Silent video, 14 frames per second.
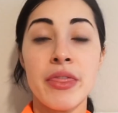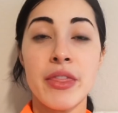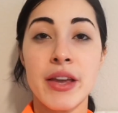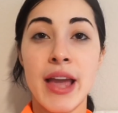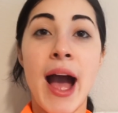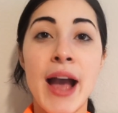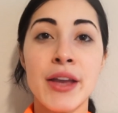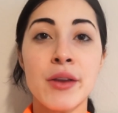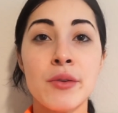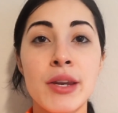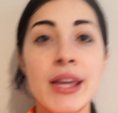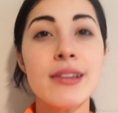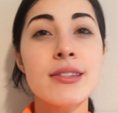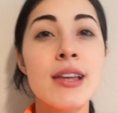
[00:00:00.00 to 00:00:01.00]
the
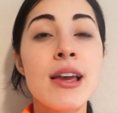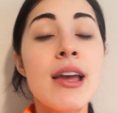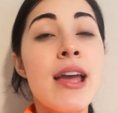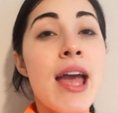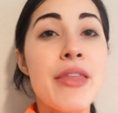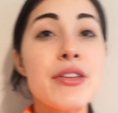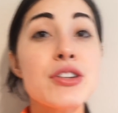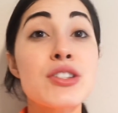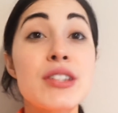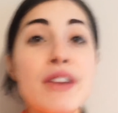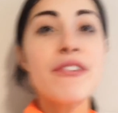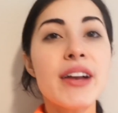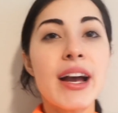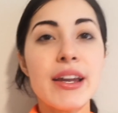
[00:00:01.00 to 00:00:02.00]
IUDs. And there's
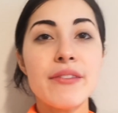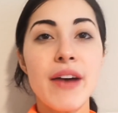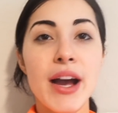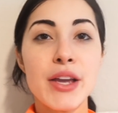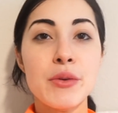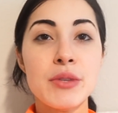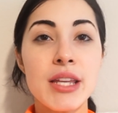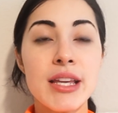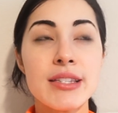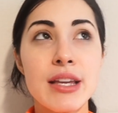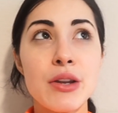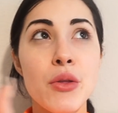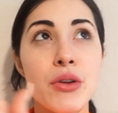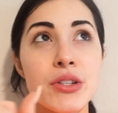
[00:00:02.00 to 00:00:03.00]
different kind of IUDs. I
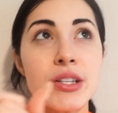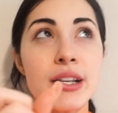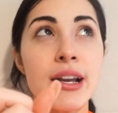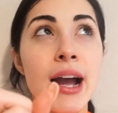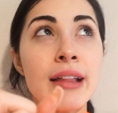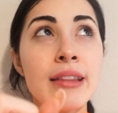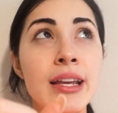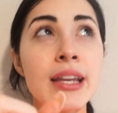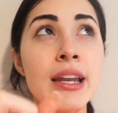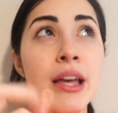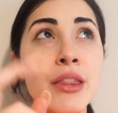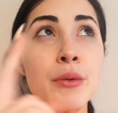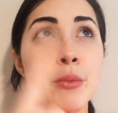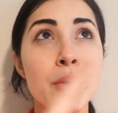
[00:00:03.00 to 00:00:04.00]
know there's a
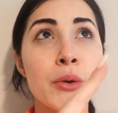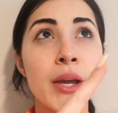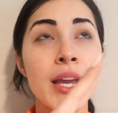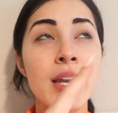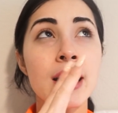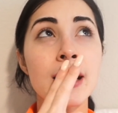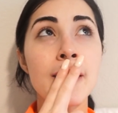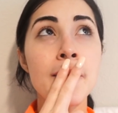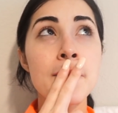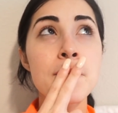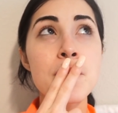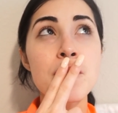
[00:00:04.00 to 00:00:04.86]
Kyleena, the Mirena,